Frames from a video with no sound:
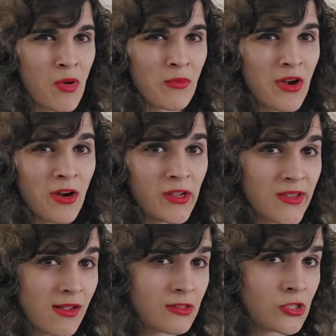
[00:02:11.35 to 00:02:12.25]
but we're not
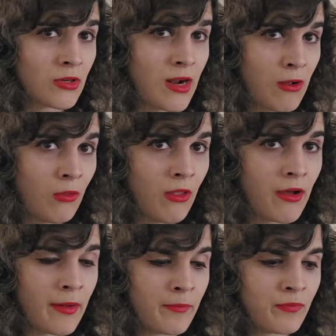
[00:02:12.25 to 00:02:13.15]
exactly sure how
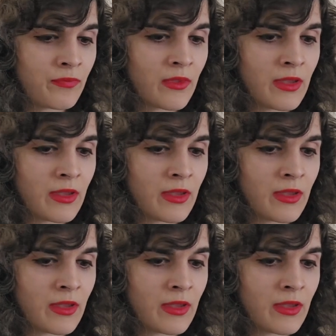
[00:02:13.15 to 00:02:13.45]
long.